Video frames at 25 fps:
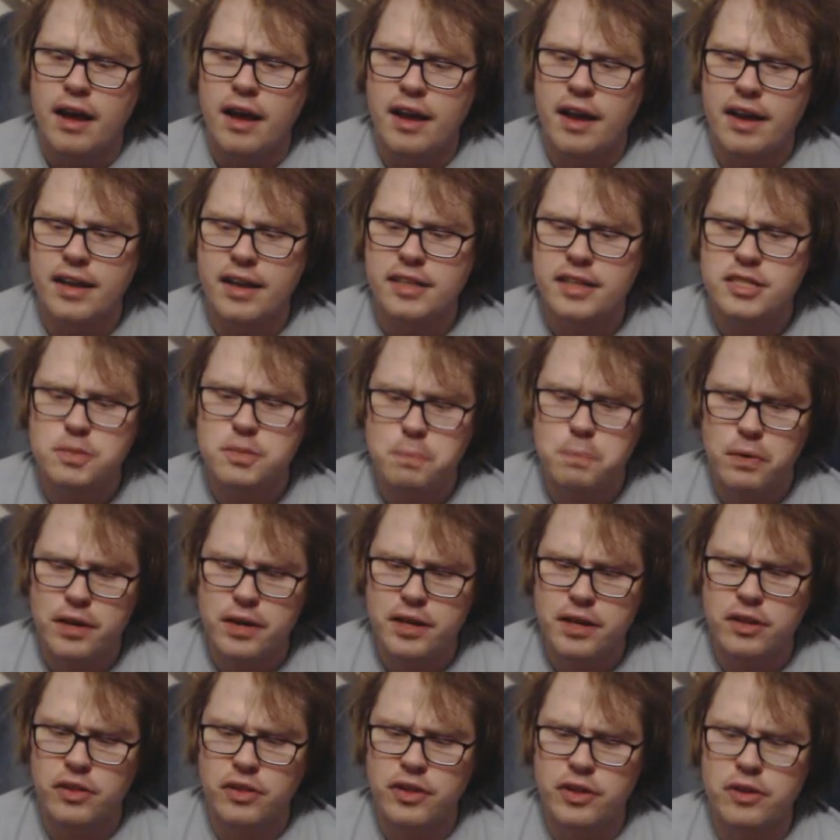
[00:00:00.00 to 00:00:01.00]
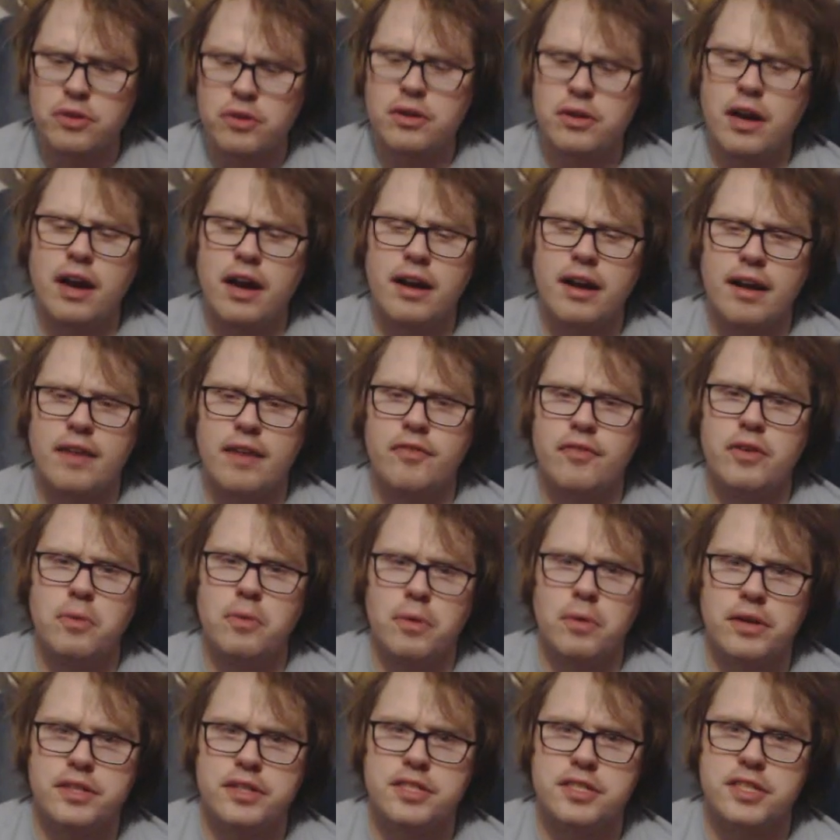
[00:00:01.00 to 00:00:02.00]
it's pretty clear not
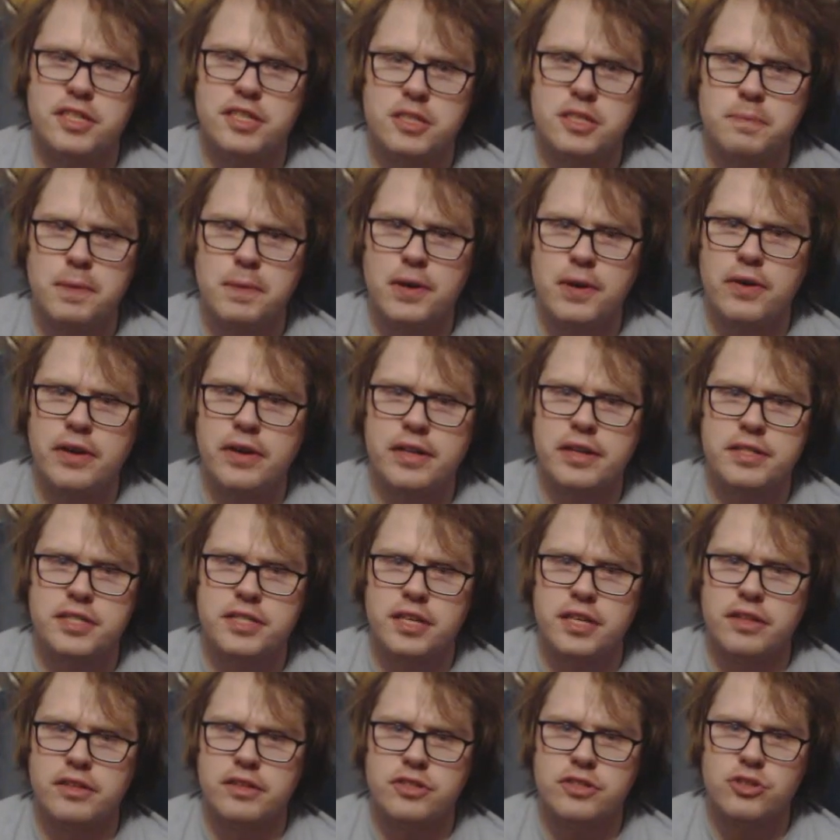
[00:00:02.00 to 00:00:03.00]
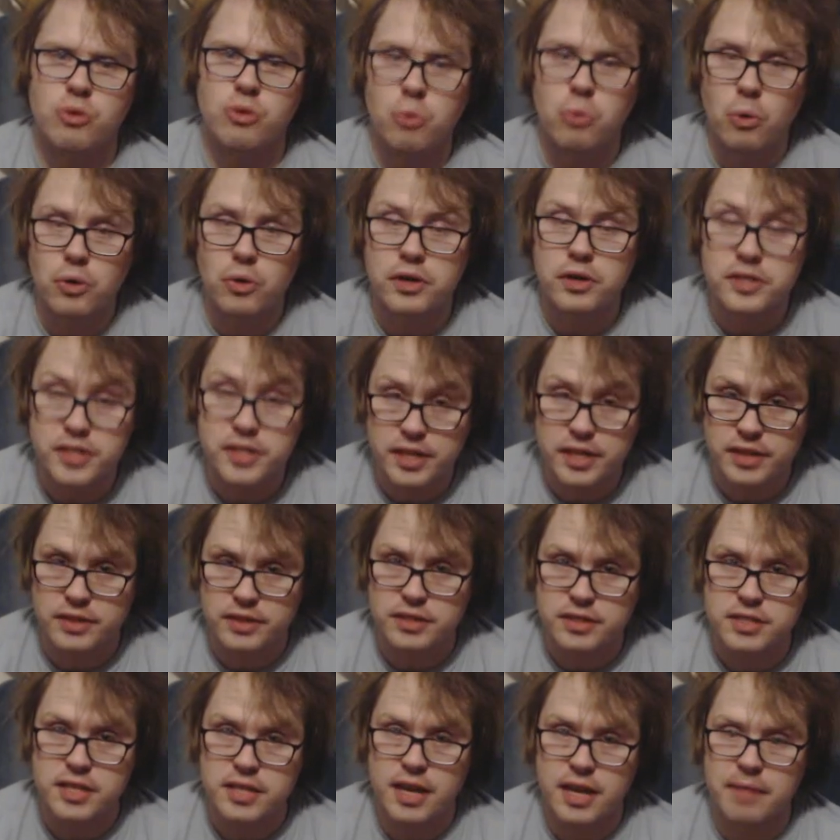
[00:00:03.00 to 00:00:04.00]
everyone is experiencing this quarantine the
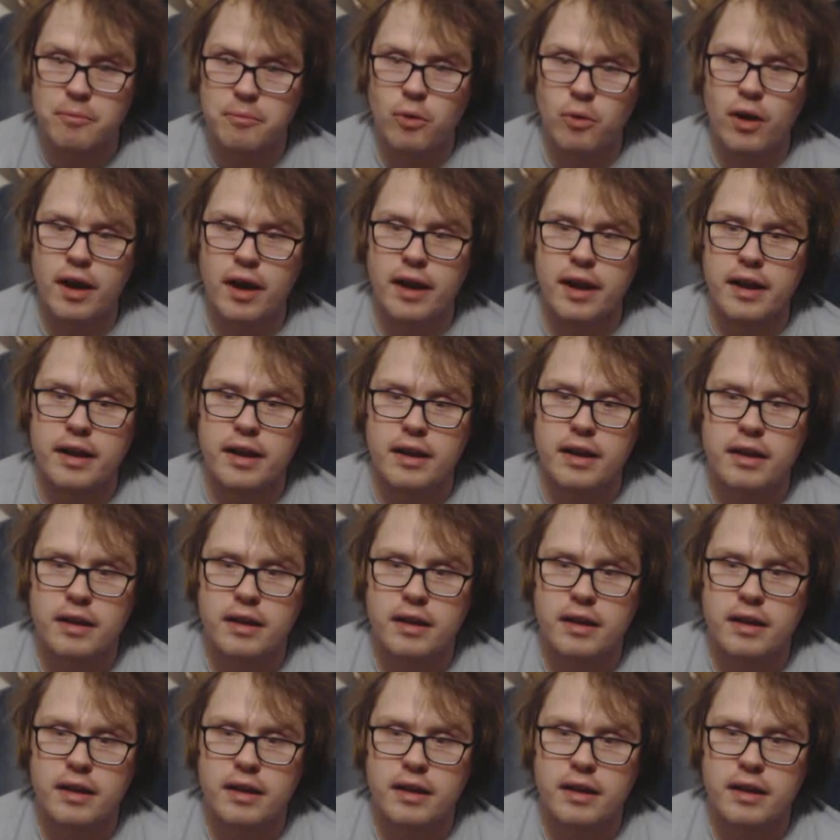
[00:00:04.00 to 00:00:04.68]
same way.